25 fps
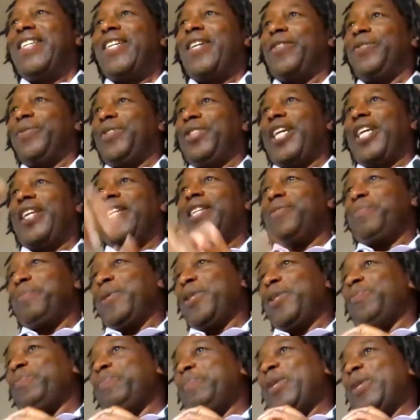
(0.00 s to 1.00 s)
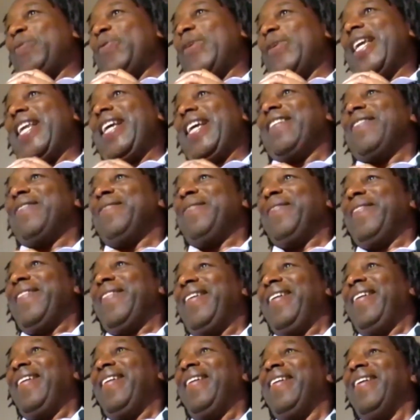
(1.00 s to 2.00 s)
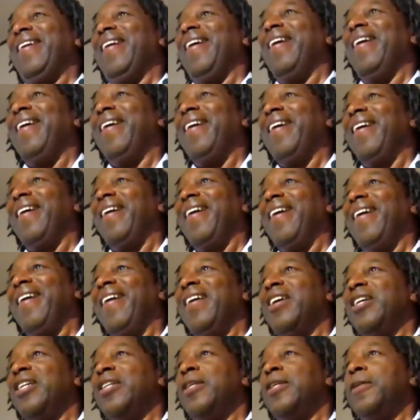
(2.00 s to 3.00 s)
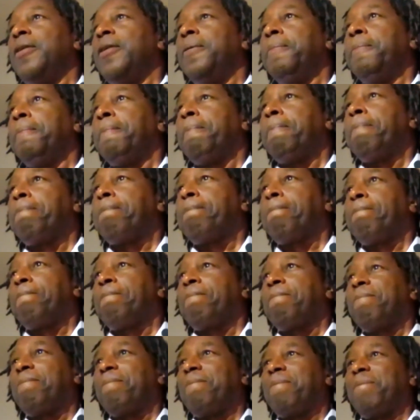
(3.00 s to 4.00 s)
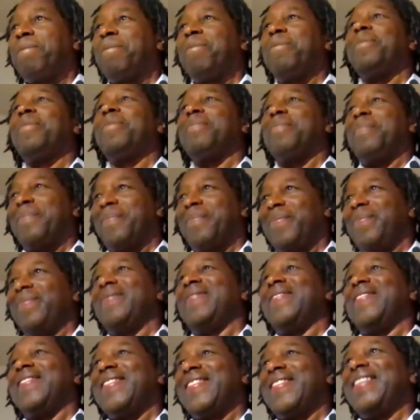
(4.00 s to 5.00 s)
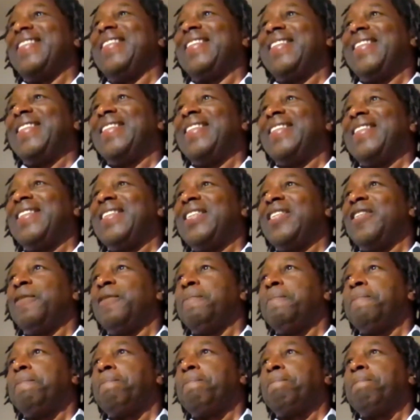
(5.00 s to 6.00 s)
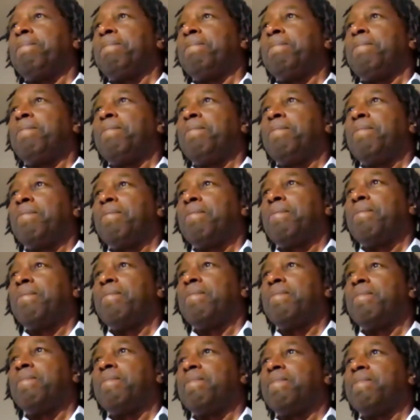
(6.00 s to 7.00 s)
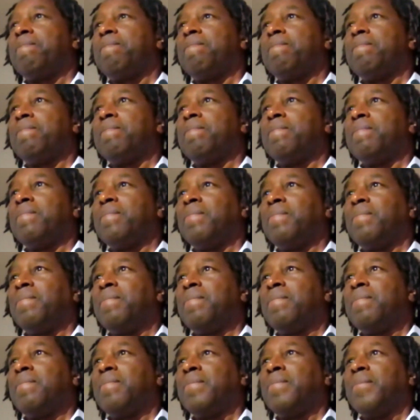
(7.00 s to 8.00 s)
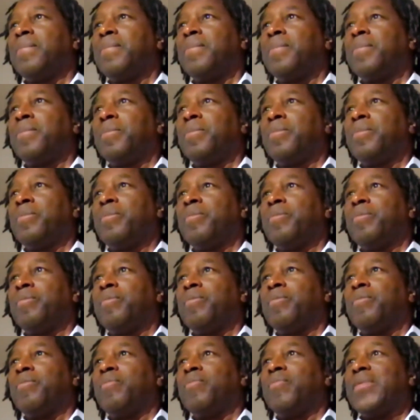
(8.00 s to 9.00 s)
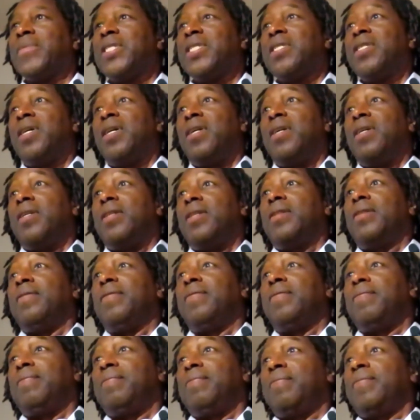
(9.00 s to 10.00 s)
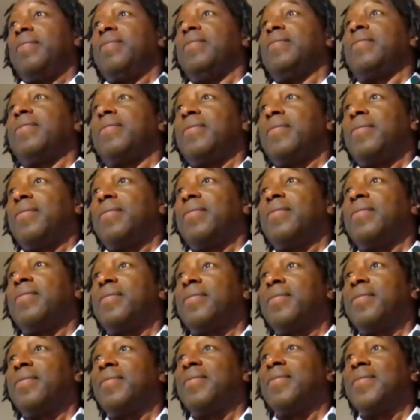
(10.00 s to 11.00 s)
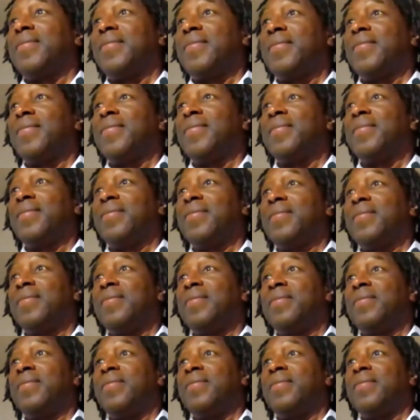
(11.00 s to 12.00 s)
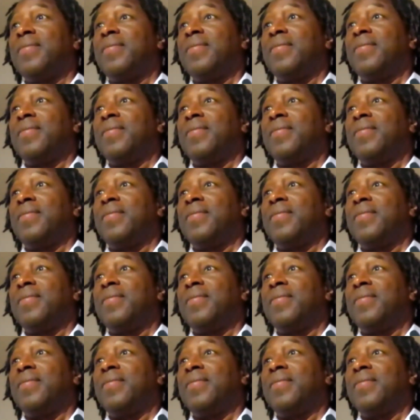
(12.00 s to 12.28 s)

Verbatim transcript: Oh, Janie's been been waiting. I wanted to ask about the secretary bird. Um, I always thought they run like 20 miles after snakes, and I was surprised to hear you say that they were eating